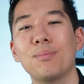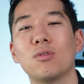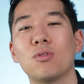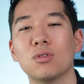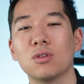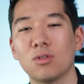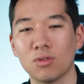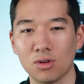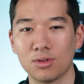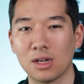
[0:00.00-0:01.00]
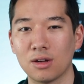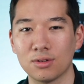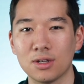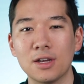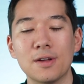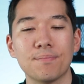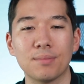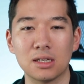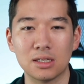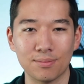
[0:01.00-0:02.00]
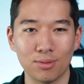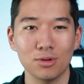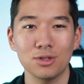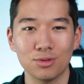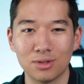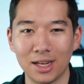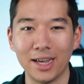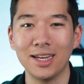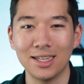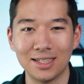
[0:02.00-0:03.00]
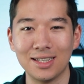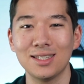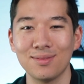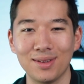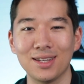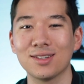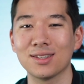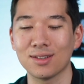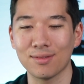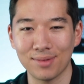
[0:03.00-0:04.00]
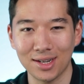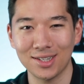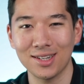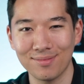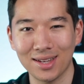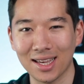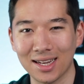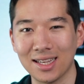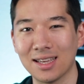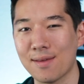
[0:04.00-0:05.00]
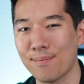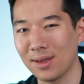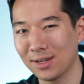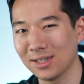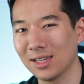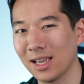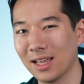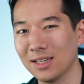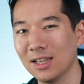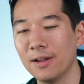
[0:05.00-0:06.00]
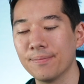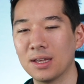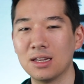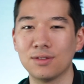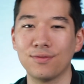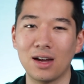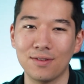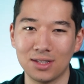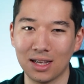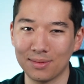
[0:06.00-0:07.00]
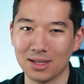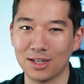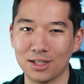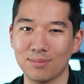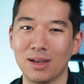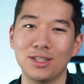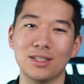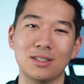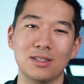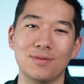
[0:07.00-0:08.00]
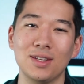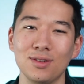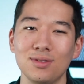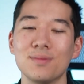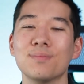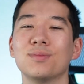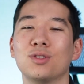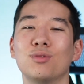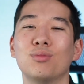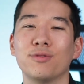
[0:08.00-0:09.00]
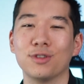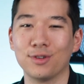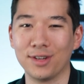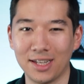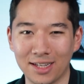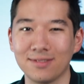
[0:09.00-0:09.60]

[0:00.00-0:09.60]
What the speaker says: or down. But it's important to take these pictures, so a picture in the beginning and a picture in the end, and these 5 steps that I just mentioned in this video to improve your trading.